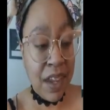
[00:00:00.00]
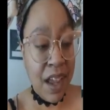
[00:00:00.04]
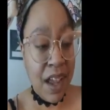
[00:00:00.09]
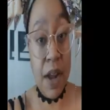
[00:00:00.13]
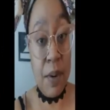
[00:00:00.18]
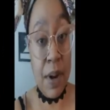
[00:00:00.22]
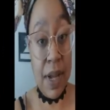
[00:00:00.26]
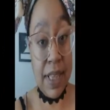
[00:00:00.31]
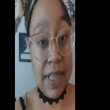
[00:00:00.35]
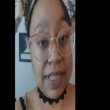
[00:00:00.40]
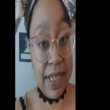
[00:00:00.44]

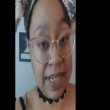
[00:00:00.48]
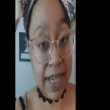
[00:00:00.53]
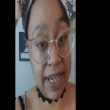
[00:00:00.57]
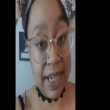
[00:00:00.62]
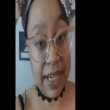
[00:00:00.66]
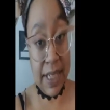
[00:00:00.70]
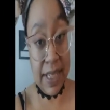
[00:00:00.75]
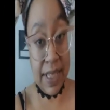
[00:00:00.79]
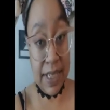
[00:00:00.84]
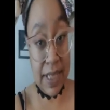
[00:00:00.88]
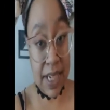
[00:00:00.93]
I write the
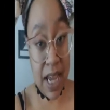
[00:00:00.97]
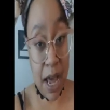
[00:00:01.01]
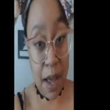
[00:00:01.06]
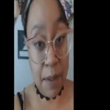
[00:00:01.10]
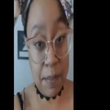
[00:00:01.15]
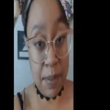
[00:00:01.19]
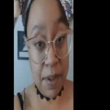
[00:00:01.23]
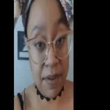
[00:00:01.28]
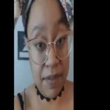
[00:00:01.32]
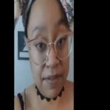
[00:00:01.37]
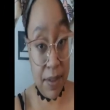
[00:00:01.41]
date at the
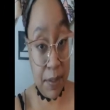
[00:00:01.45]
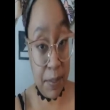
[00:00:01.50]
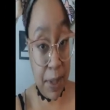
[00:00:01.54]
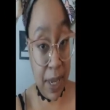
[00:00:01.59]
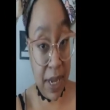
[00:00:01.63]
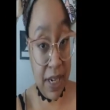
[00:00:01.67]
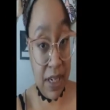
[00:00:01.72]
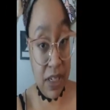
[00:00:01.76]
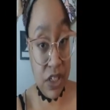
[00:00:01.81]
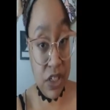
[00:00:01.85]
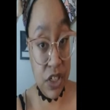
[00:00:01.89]
top of the
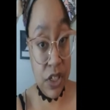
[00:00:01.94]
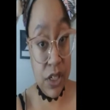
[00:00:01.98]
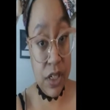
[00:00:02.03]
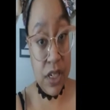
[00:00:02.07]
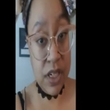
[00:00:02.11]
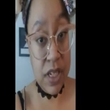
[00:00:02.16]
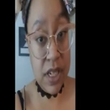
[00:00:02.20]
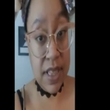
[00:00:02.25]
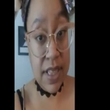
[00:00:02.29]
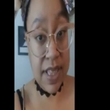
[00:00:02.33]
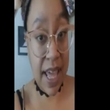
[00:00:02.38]
page.
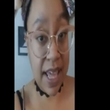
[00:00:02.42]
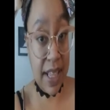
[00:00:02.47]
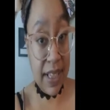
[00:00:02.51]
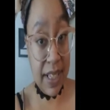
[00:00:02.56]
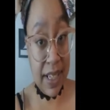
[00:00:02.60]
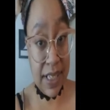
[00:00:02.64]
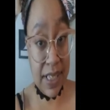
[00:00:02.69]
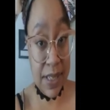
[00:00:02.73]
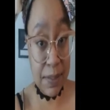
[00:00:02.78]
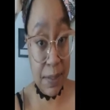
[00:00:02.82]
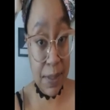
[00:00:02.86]
That
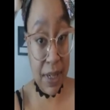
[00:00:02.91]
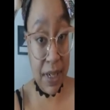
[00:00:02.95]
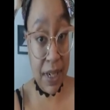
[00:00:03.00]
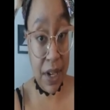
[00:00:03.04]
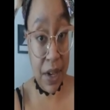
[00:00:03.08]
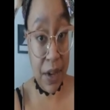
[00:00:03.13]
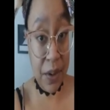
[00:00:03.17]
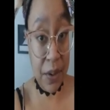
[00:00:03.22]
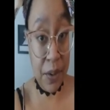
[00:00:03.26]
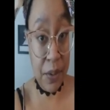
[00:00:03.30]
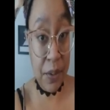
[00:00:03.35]
lets me
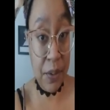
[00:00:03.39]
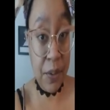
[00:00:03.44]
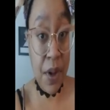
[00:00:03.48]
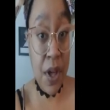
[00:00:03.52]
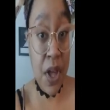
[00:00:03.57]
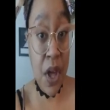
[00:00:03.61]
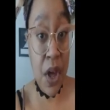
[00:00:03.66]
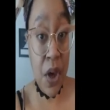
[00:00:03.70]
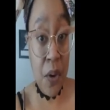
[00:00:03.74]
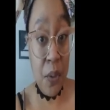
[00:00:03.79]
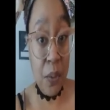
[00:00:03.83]
know
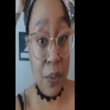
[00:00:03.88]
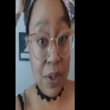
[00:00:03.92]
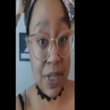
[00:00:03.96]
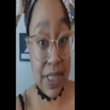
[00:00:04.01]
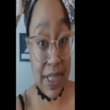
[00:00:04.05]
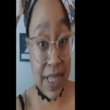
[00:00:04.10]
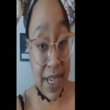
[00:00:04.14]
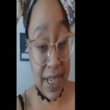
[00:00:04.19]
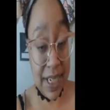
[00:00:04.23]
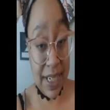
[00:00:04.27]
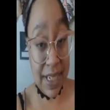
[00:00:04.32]

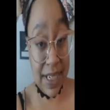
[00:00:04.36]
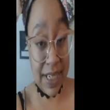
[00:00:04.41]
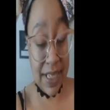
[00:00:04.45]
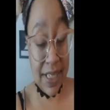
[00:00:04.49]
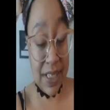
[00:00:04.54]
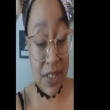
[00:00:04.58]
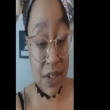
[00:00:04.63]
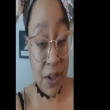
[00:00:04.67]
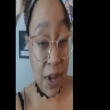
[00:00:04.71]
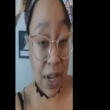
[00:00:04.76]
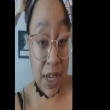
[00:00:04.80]
what date it
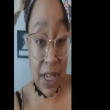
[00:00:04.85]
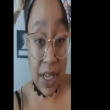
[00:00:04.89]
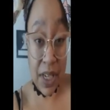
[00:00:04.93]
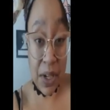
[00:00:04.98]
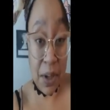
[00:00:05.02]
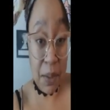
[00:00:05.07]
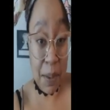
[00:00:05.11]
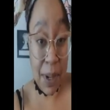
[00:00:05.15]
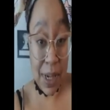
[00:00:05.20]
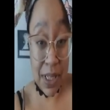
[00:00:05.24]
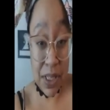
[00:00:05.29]
is so I
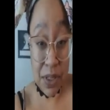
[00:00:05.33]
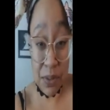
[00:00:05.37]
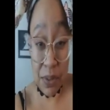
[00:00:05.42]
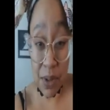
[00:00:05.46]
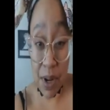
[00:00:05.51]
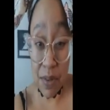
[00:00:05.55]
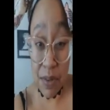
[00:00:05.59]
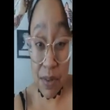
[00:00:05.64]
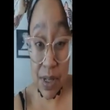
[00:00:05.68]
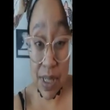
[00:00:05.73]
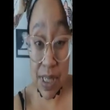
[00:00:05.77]
can go back to
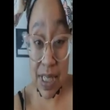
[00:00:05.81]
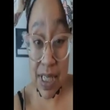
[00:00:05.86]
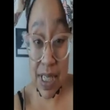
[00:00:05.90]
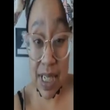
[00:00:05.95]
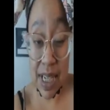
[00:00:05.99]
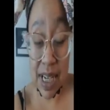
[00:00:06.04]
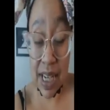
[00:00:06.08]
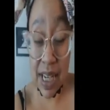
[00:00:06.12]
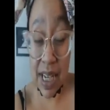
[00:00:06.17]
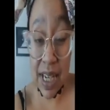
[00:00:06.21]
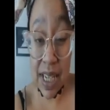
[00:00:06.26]

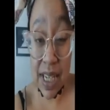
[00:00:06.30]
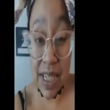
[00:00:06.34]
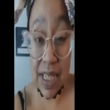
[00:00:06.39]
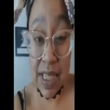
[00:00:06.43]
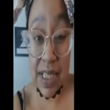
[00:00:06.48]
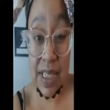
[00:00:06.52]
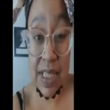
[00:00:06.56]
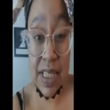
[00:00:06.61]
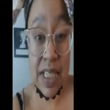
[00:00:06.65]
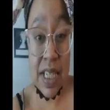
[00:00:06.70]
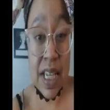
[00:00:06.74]
referencing
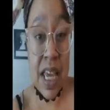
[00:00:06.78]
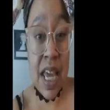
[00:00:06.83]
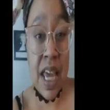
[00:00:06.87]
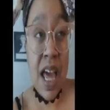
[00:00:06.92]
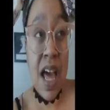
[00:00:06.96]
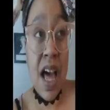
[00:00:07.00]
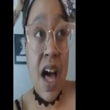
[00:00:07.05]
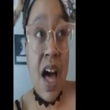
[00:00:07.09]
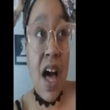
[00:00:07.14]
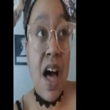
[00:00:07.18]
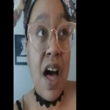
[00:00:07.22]
it.
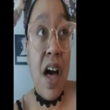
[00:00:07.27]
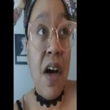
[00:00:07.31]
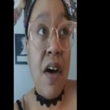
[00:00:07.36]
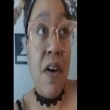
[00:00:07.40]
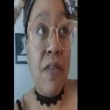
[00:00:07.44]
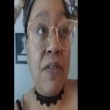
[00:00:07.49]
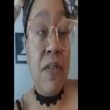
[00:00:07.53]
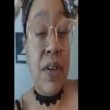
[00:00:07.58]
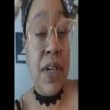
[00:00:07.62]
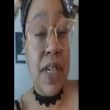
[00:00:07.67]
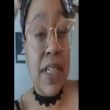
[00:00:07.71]

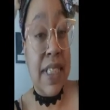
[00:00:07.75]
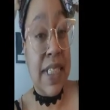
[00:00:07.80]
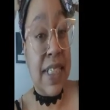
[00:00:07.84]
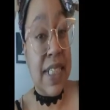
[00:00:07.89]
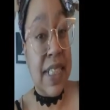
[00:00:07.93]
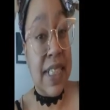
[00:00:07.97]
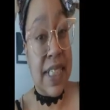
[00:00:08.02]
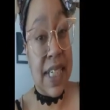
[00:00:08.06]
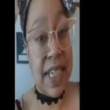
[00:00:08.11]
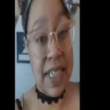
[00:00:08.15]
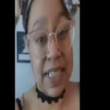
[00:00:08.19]
For
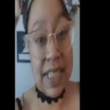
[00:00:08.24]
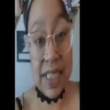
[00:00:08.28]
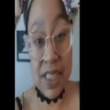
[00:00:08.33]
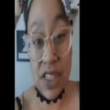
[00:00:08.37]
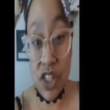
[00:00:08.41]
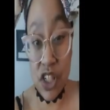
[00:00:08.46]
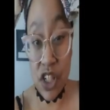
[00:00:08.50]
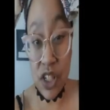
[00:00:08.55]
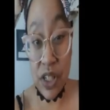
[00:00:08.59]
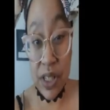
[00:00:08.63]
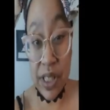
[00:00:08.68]
instance, I
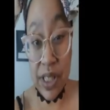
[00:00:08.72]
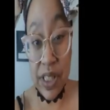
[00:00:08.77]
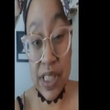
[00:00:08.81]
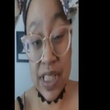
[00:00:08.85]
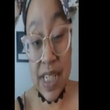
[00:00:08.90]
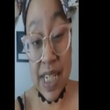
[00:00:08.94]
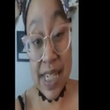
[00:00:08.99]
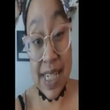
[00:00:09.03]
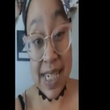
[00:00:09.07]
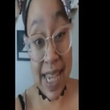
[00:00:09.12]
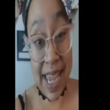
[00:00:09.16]
did journal
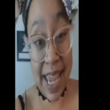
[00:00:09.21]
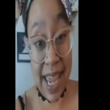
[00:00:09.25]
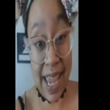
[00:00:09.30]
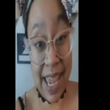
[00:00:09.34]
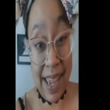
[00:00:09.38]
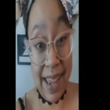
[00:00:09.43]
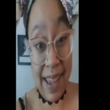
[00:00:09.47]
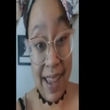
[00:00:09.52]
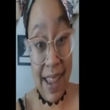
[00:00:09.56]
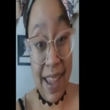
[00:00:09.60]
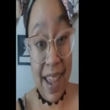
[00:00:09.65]

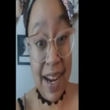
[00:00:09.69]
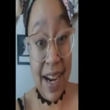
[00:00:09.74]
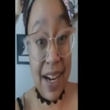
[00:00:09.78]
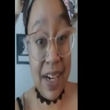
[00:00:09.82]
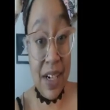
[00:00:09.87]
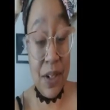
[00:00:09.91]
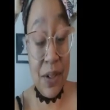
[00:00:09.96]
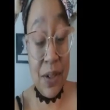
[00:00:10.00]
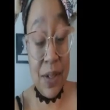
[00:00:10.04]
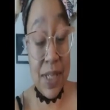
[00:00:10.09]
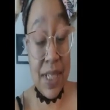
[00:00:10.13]
today, and
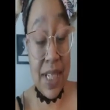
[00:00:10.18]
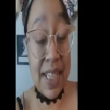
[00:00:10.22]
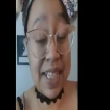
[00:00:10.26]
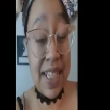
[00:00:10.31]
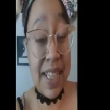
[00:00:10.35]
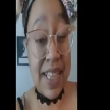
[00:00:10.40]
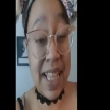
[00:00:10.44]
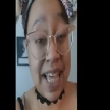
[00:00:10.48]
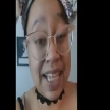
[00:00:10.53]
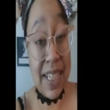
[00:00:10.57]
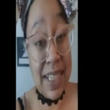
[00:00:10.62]
I noticed that
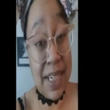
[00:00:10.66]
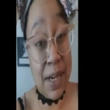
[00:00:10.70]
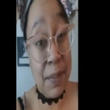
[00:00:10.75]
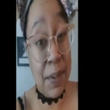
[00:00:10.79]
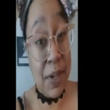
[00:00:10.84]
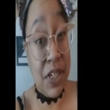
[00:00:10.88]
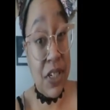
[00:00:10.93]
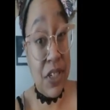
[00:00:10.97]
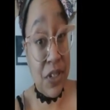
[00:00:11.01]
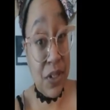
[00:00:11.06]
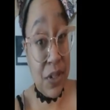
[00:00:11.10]
the last
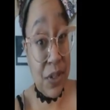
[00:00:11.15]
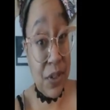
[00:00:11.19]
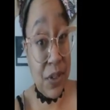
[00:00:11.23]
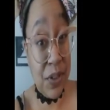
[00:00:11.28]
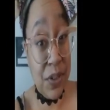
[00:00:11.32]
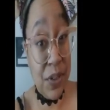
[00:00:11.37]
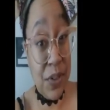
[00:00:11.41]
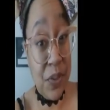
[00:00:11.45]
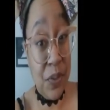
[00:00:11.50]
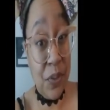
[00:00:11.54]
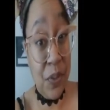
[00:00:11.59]
time I
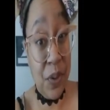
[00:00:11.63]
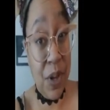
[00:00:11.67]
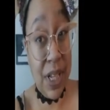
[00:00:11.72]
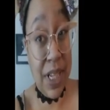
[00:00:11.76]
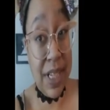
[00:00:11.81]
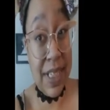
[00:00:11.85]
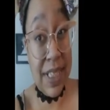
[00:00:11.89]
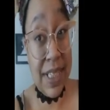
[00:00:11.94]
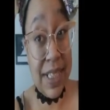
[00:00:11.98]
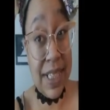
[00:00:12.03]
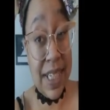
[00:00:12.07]
journaled
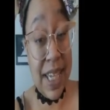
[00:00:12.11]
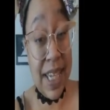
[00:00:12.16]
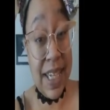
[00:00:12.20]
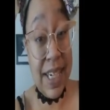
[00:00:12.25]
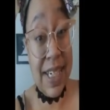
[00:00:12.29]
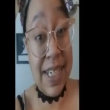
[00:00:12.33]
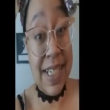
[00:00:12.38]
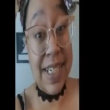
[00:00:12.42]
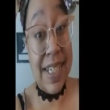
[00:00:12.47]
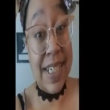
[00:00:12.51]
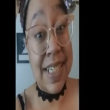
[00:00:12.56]
was
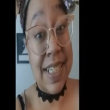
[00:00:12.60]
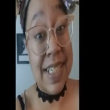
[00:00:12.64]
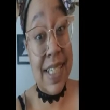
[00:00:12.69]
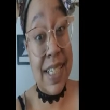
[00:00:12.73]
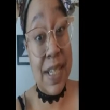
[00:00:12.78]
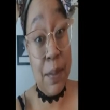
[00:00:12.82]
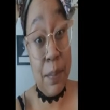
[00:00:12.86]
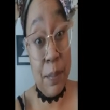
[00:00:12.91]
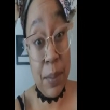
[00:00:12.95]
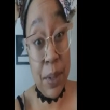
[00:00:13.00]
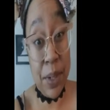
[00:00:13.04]
in
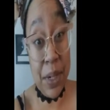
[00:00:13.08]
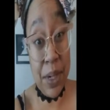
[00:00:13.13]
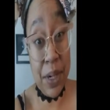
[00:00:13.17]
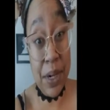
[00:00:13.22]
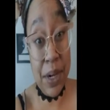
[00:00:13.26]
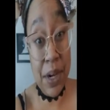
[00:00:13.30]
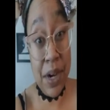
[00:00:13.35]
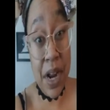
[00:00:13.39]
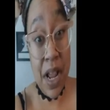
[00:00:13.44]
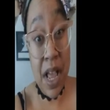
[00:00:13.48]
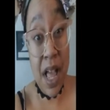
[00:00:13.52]

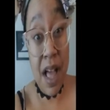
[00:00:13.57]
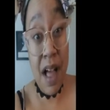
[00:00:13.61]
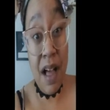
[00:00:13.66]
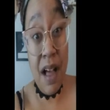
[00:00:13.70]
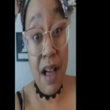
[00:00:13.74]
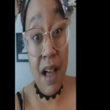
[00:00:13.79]
December.